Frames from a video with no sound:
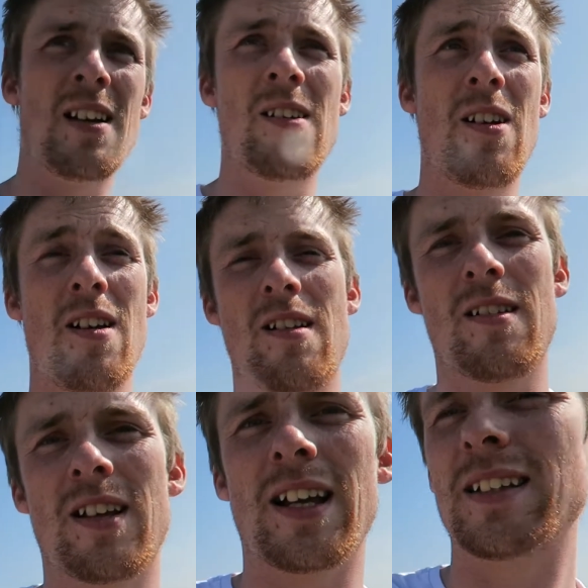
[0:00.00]
at
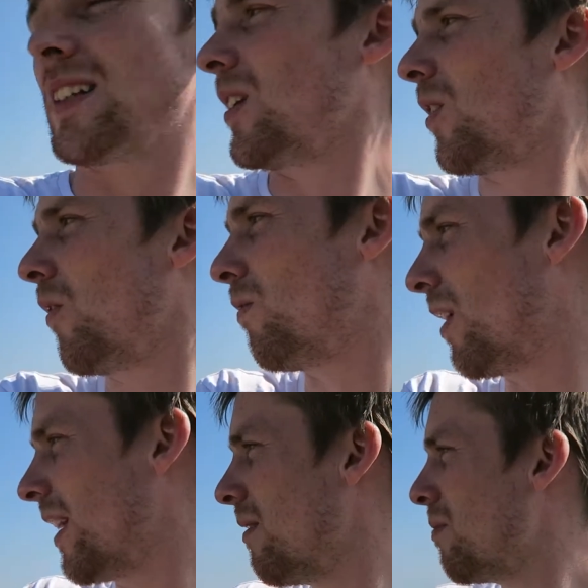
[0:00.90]
that. It's a
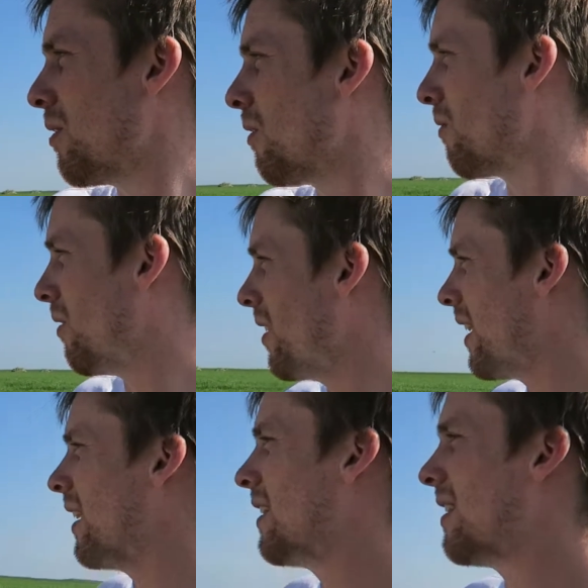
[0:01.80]
lovely, beautiful day.